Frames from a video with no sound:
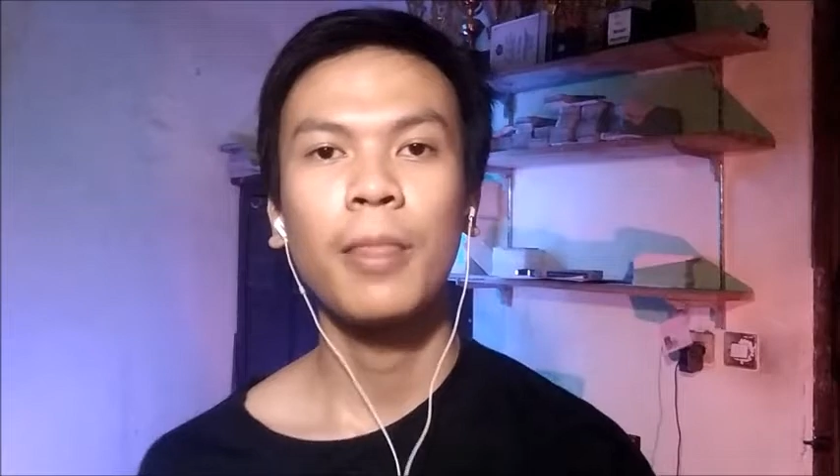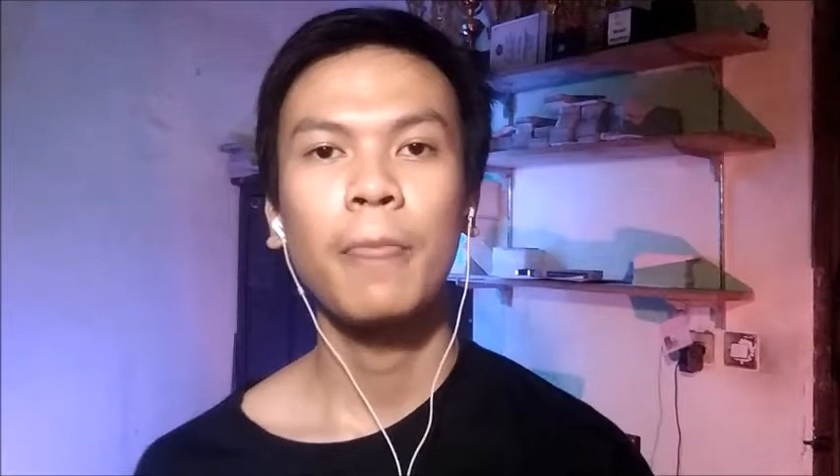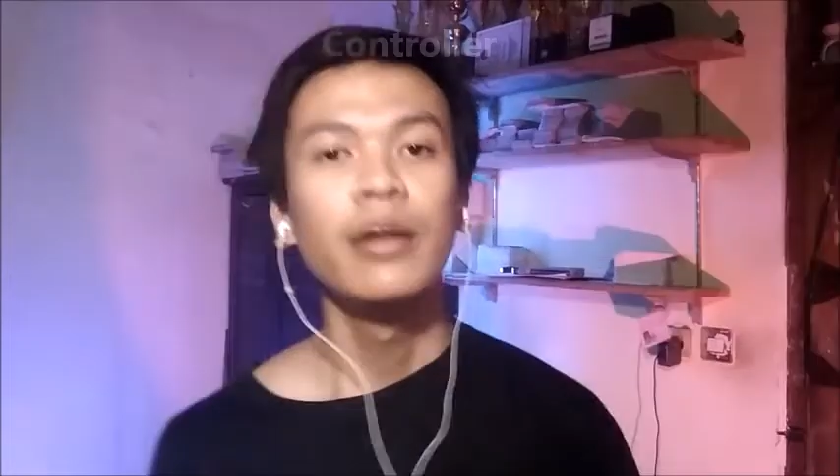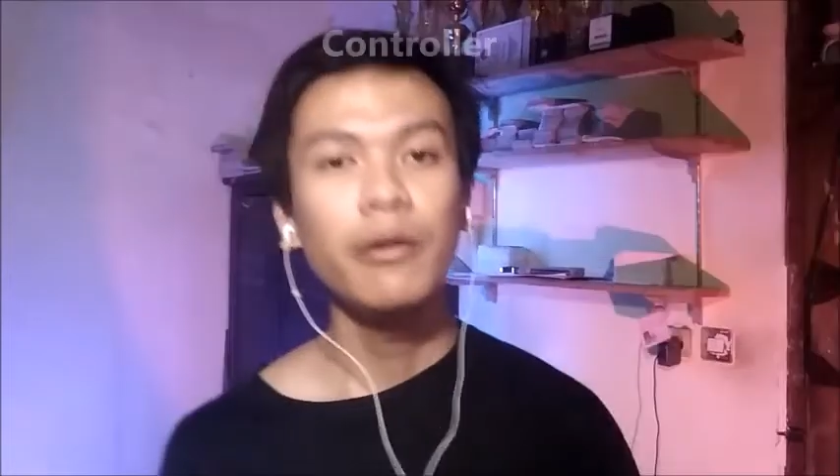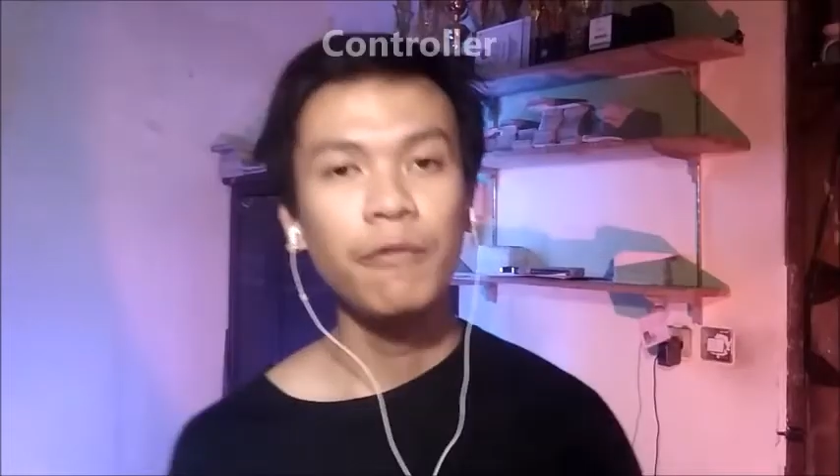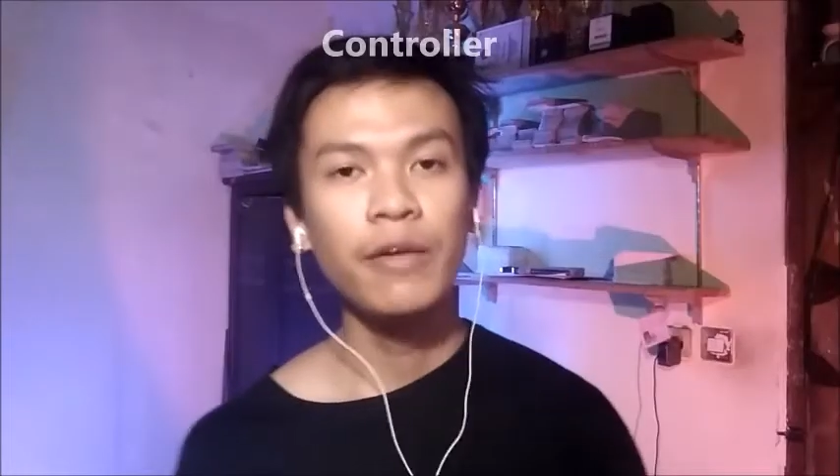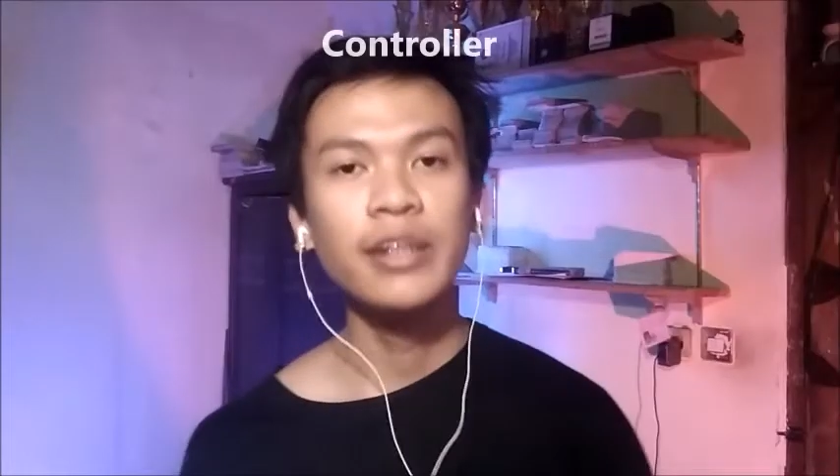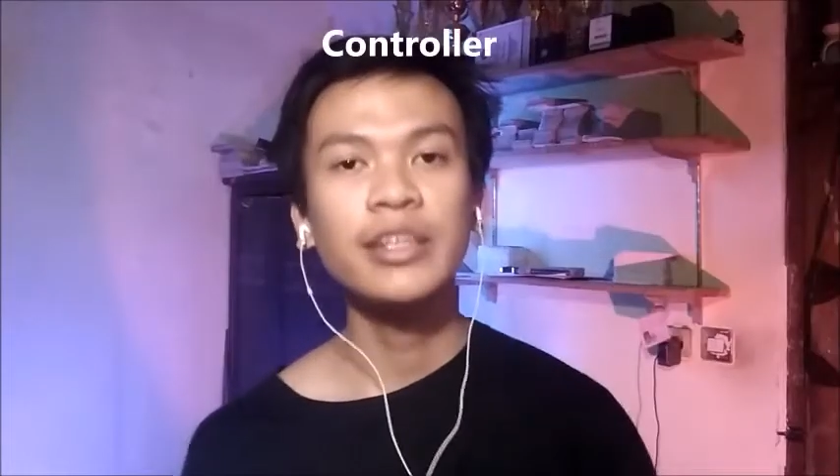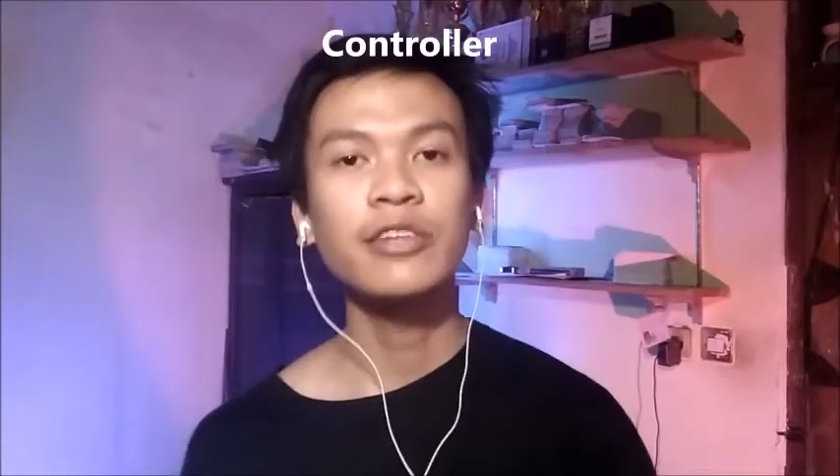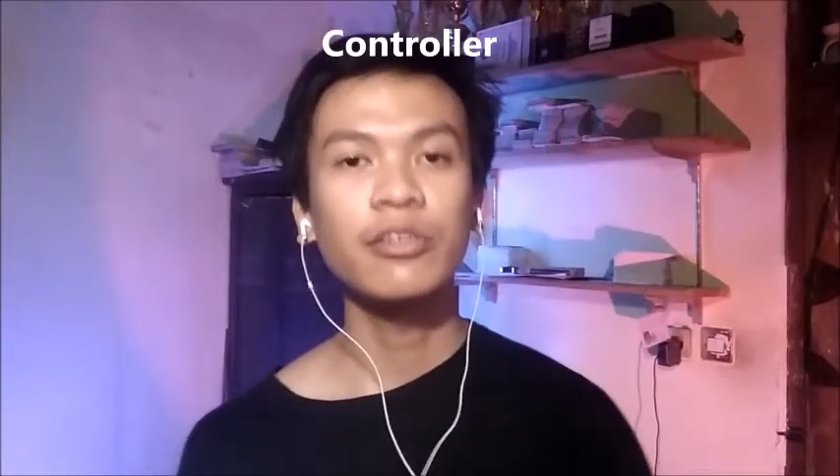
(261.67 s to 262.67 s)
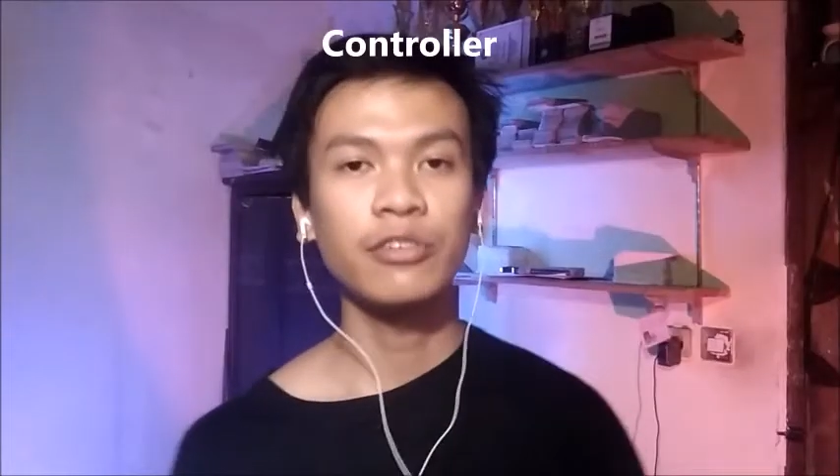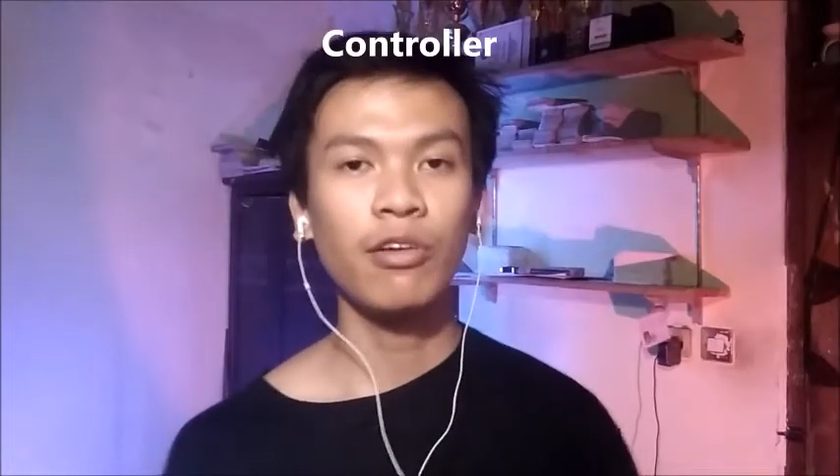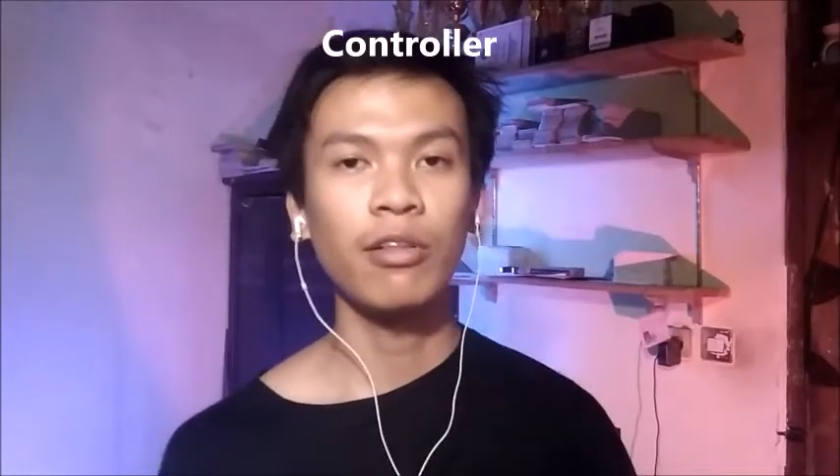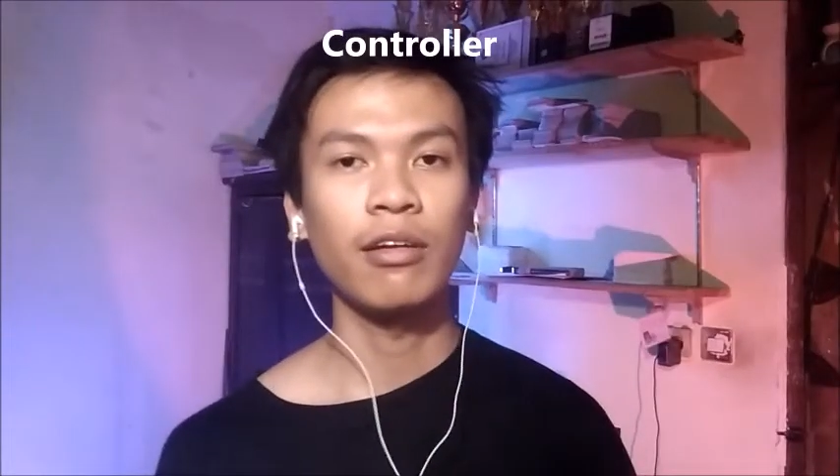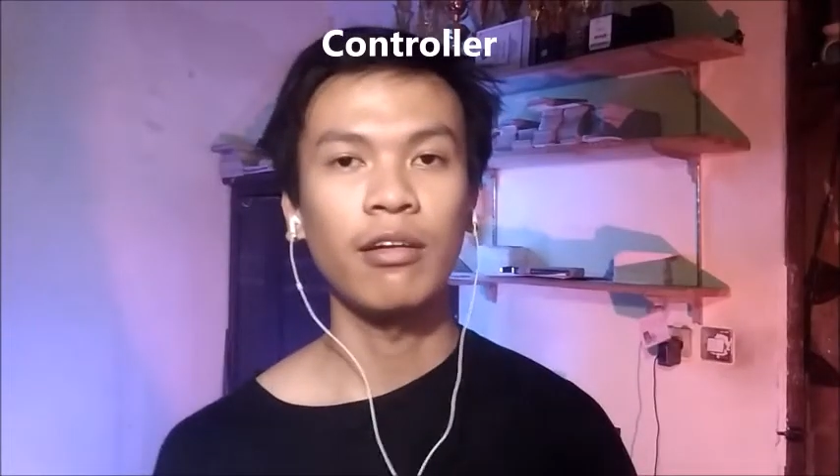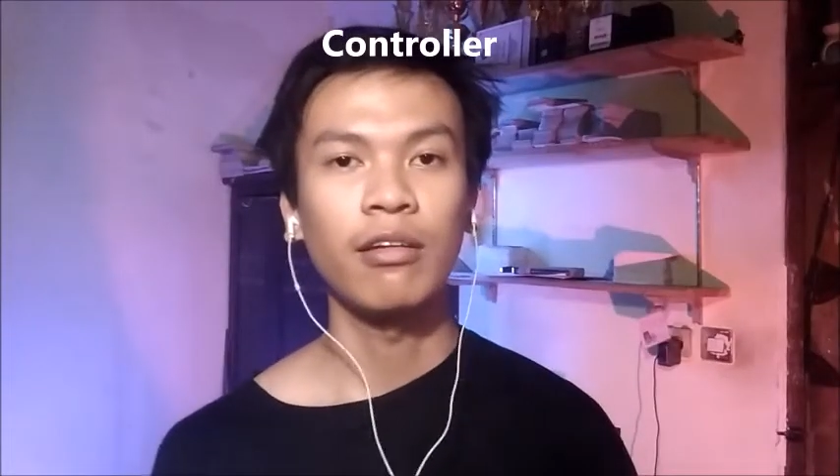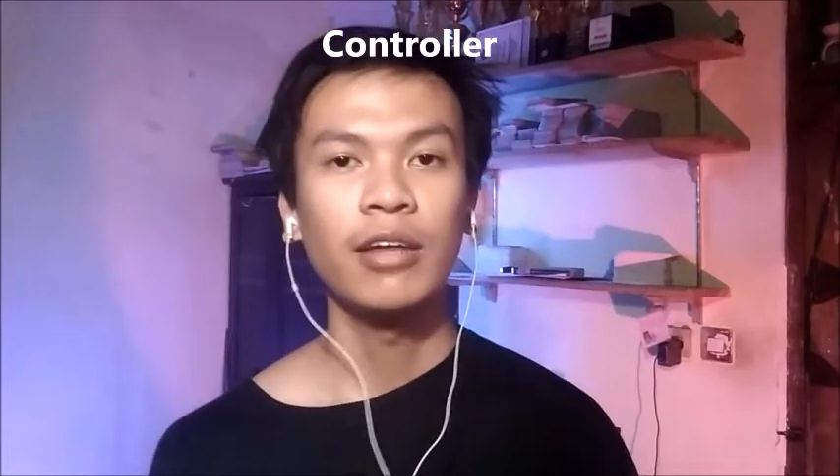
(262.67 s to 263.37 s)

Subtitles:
The first is controller.